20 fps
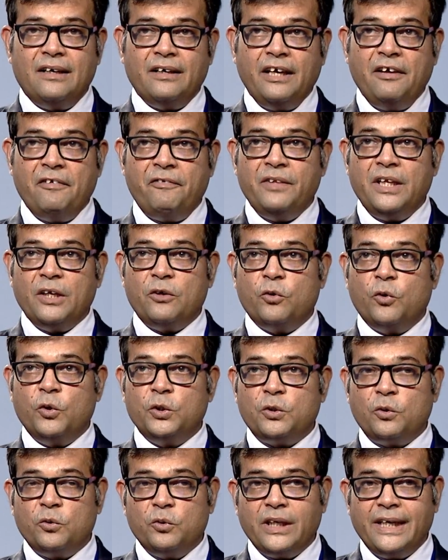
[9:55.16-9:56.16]
if they go
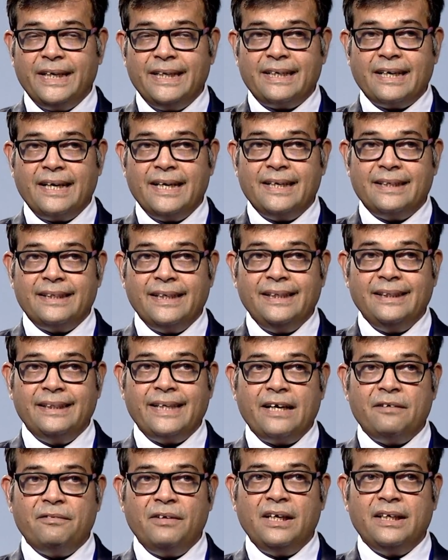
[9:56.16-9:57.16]
through the entire thing,
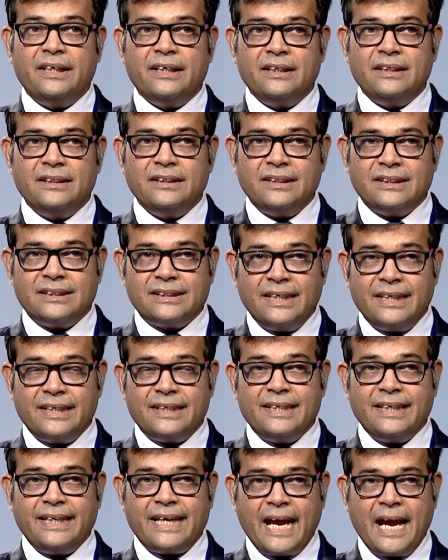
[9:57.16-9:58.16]
that will, the
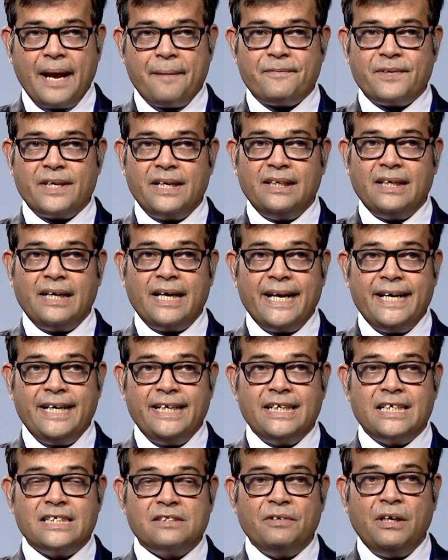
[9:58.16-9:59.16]
certain gaps and the
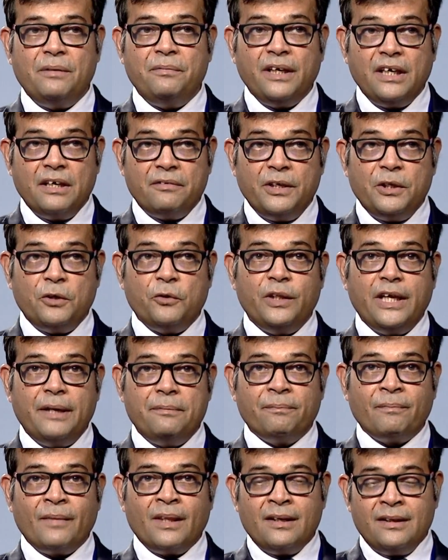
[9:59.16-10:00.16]
ideas will be given to
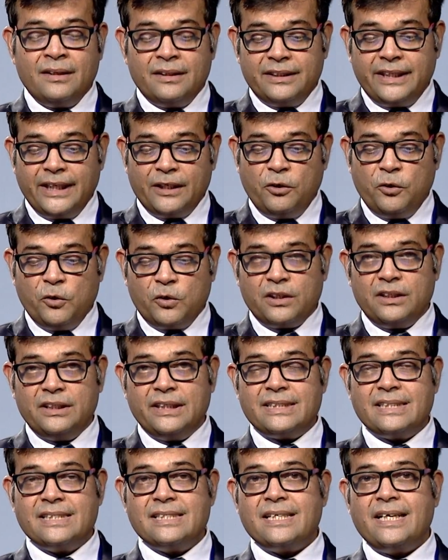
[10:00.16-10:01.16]
them, that look,
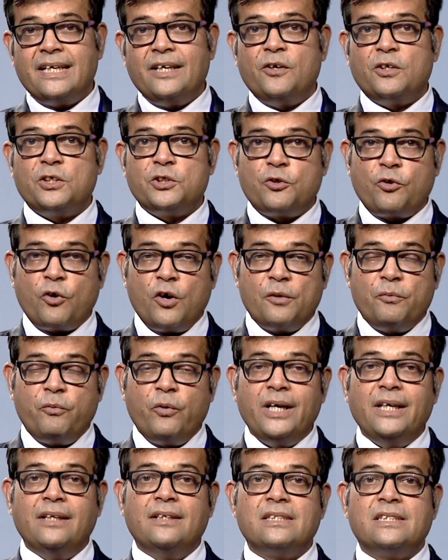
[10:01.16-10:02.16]
this is your strong
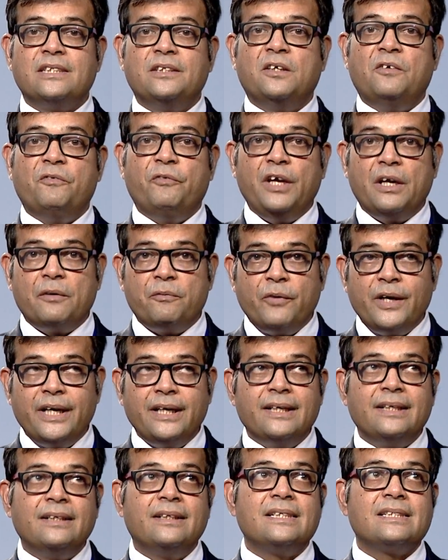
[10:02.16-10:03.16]
point, this is your weak
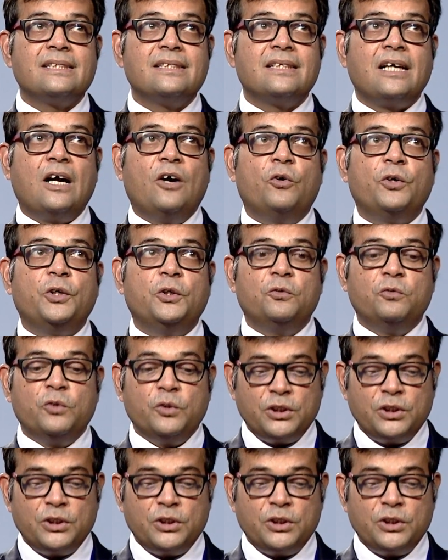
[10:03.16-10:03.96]
point, and this is how you